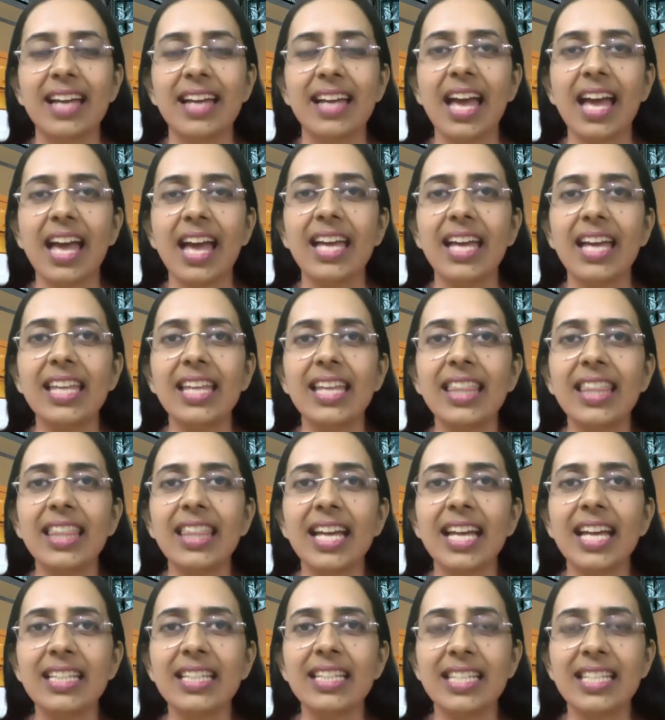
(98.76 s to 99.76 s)
In
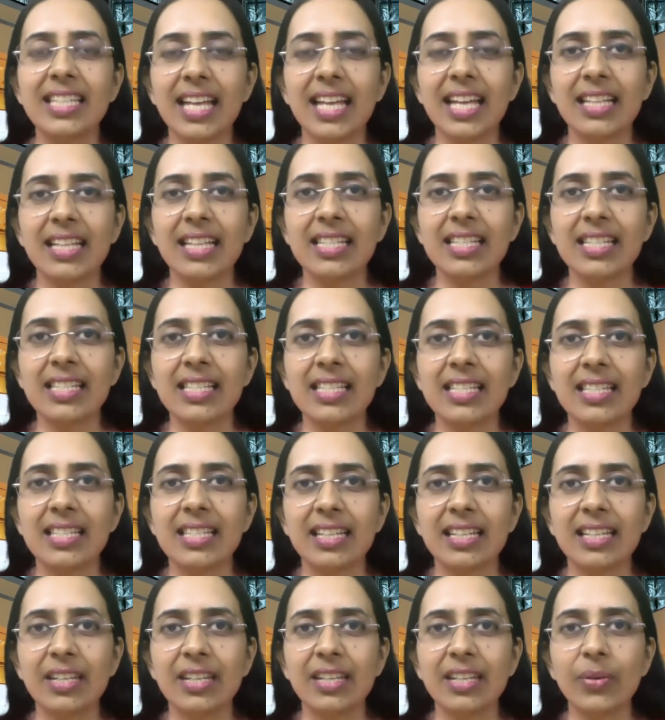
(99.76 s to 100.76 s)
that sense,
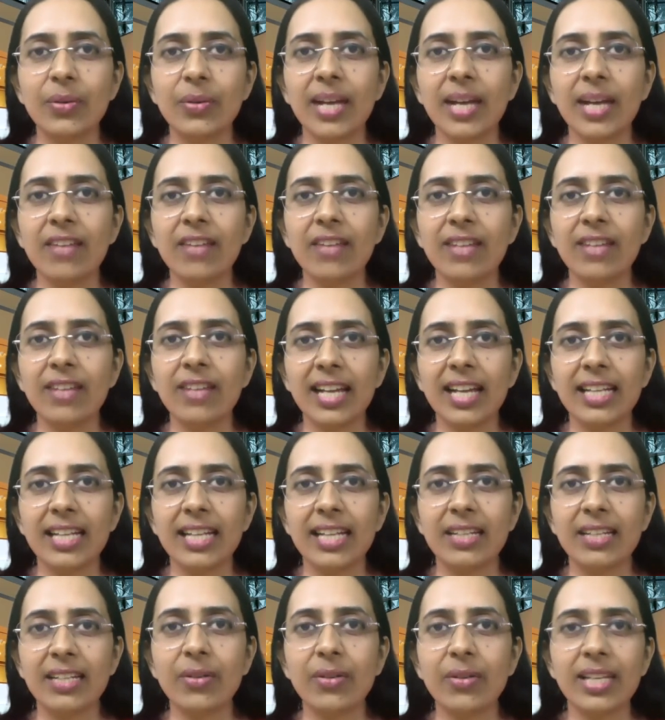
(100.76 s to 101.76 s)
you can relate,
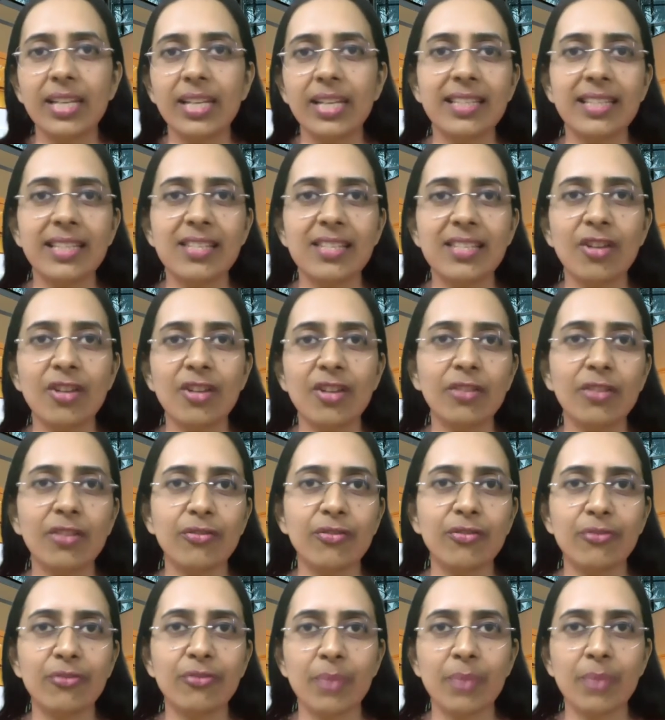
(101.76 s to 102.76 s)
okay, this is not good
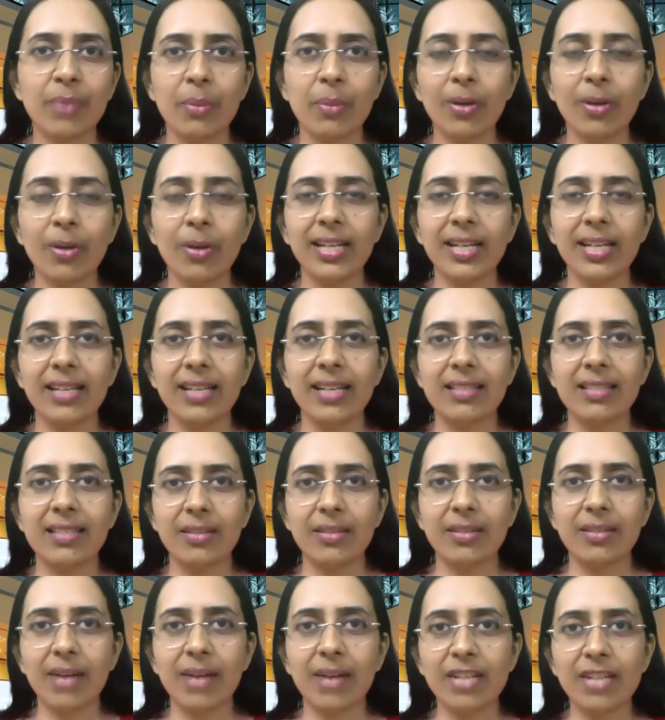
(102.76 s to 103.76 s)
for my body, so
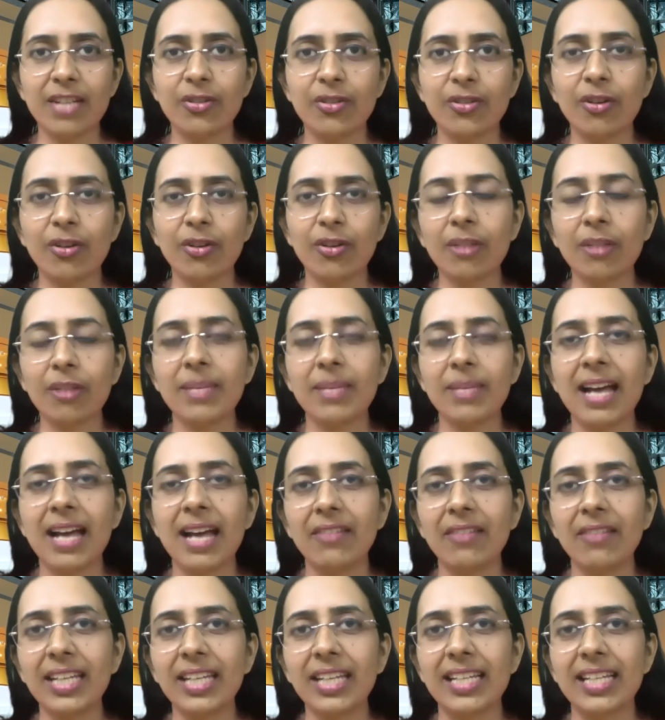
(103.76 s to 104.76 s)
I should not be
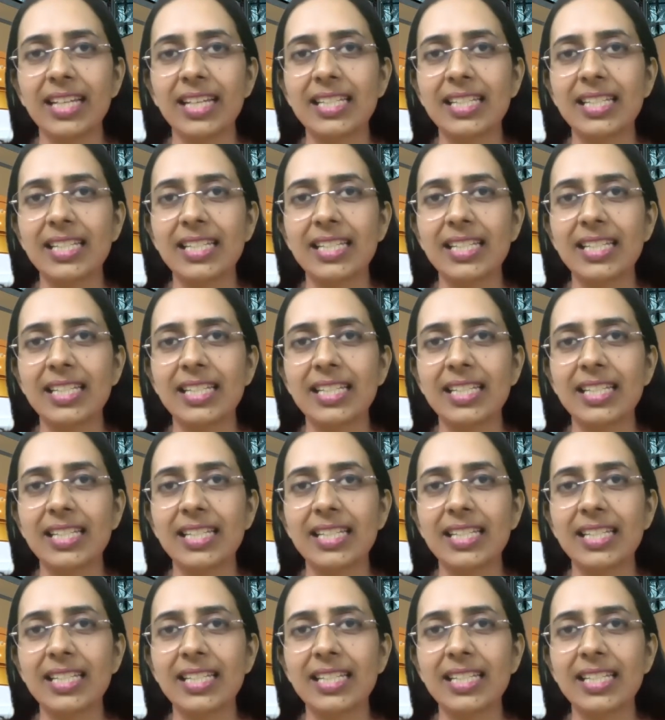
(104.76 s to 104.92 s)
having it.